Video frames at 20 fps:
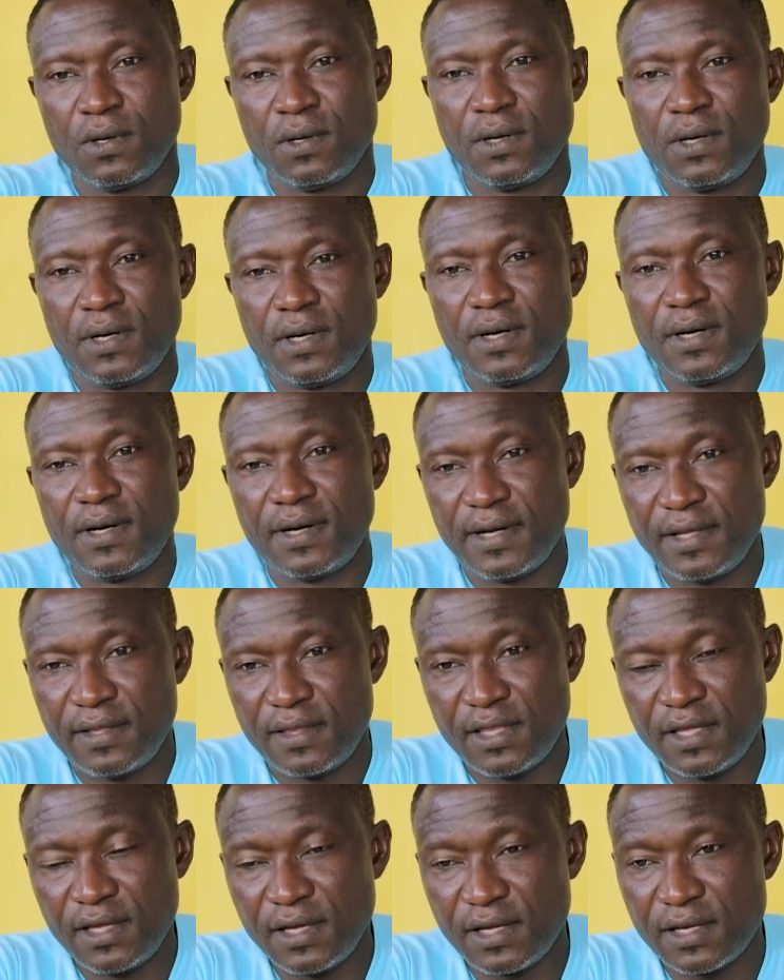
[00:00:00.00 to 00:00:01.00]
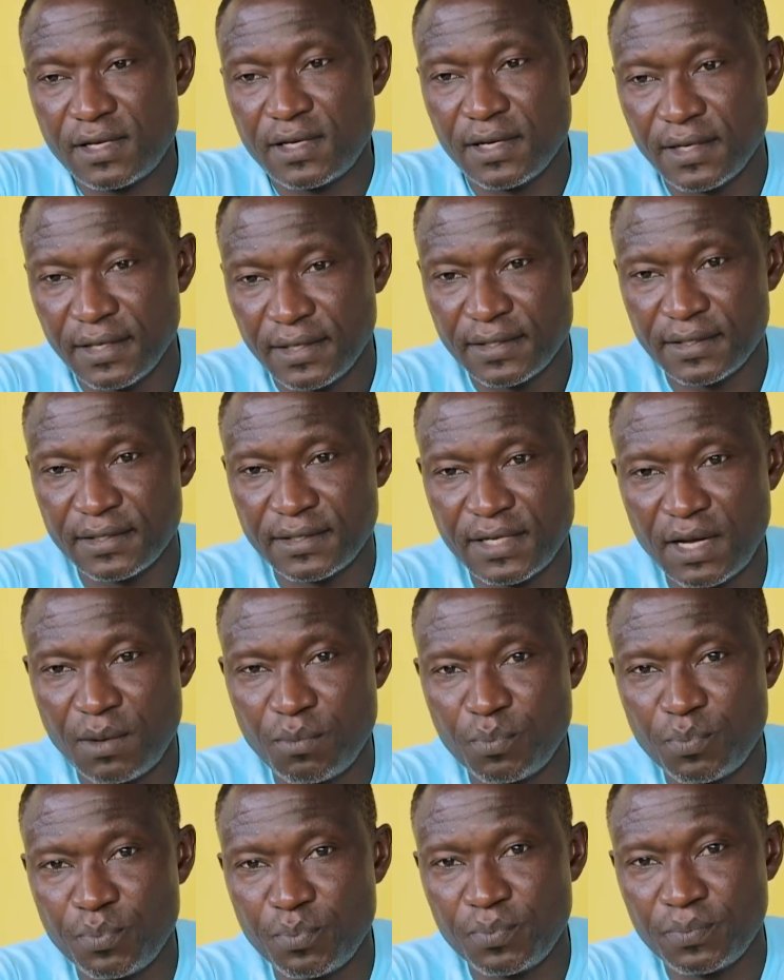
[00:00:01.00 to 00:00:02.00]
I think
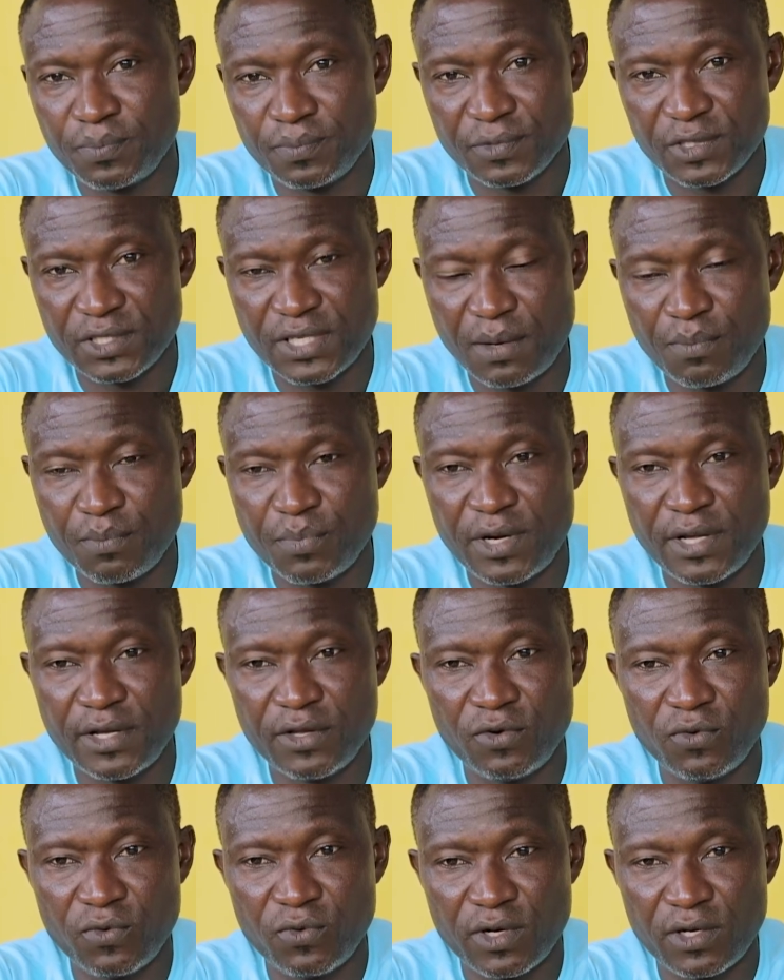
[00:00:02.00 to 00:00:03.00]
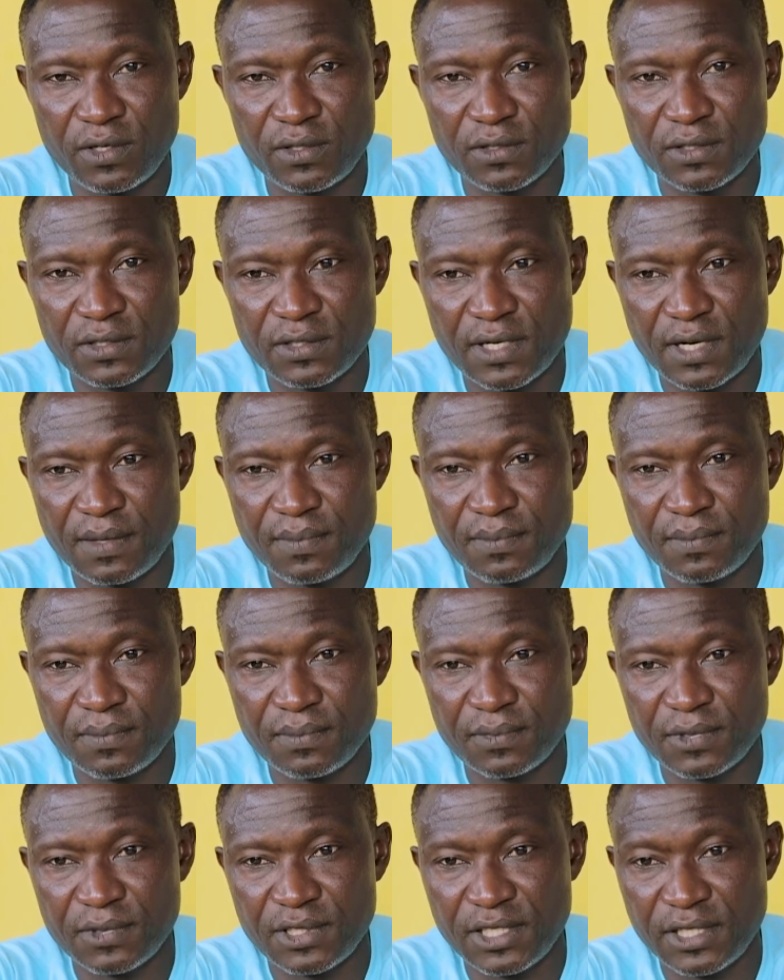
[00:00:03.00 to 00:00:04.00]
some played well,
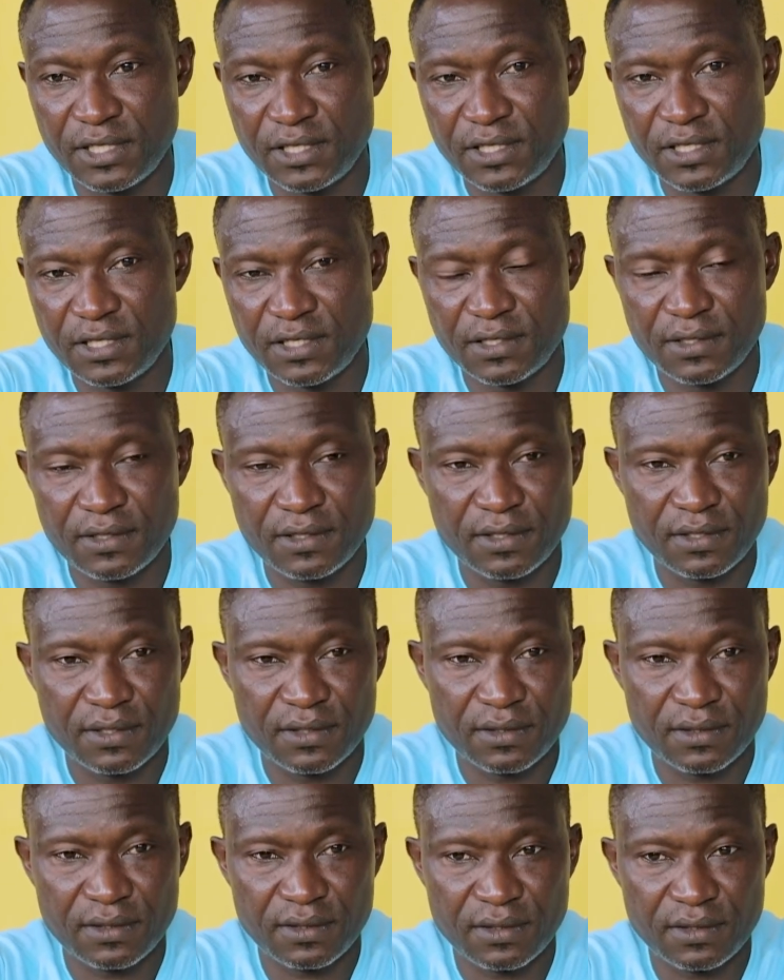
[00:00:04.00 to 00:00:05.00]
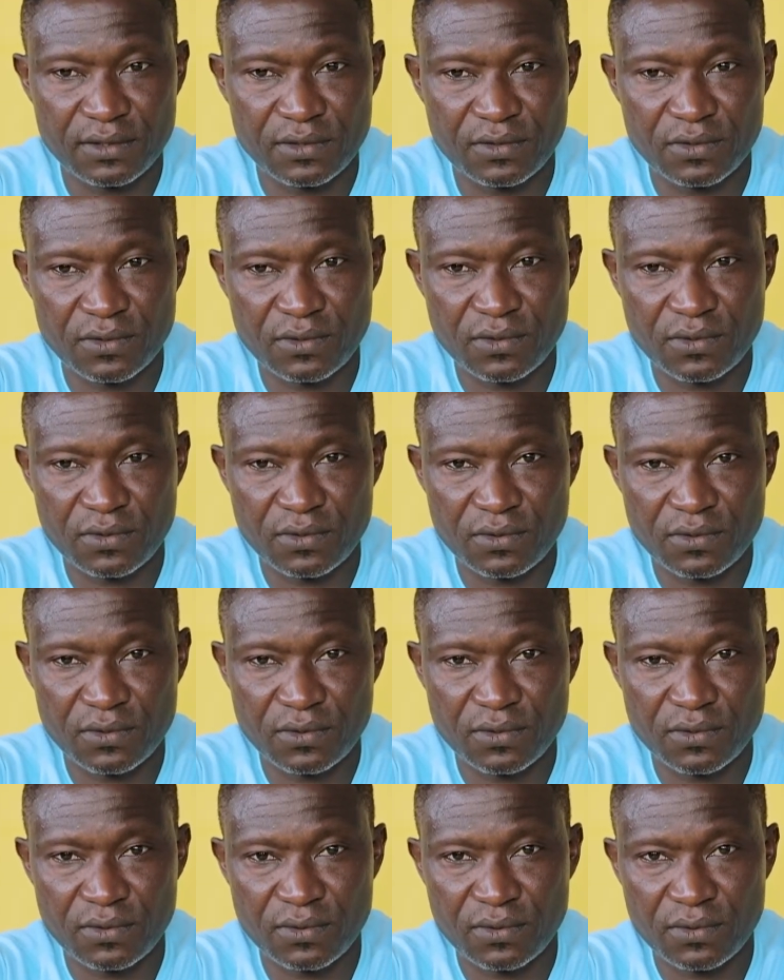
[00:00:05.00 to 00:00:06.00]
some didn't.
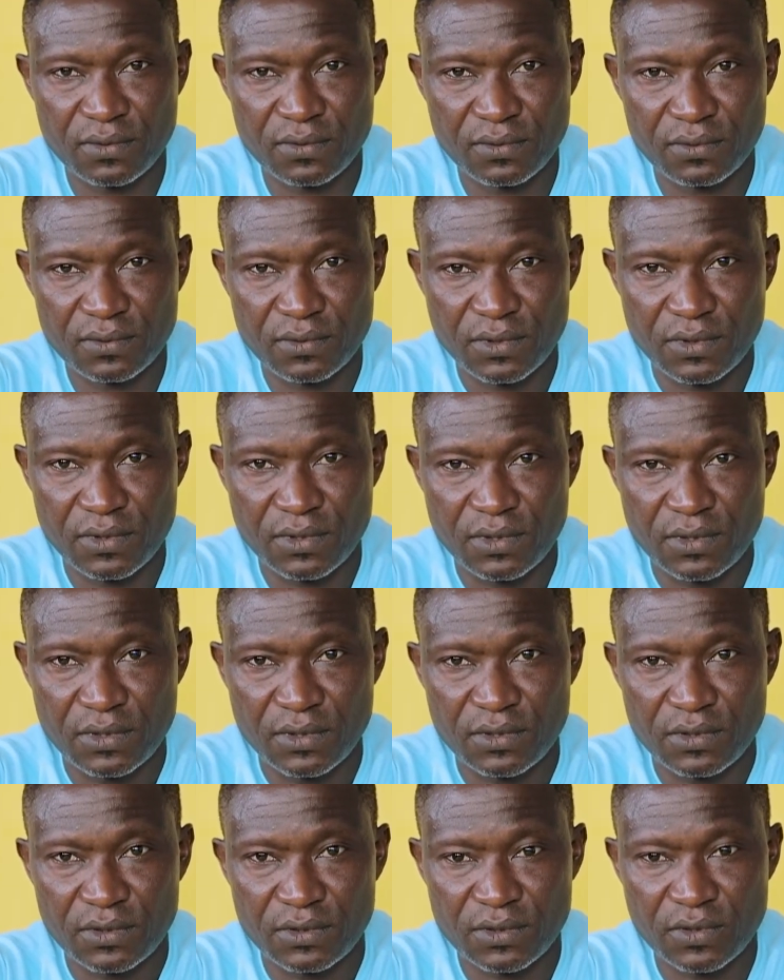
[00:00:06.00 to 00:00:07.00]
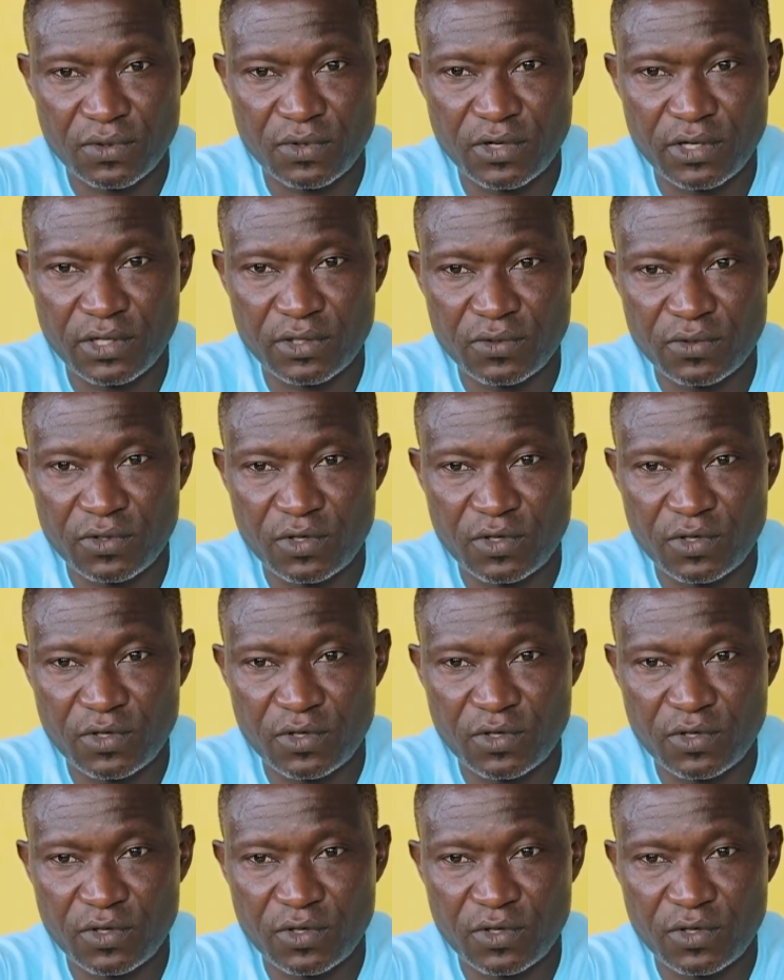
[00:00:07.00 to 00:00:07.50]
So it's going to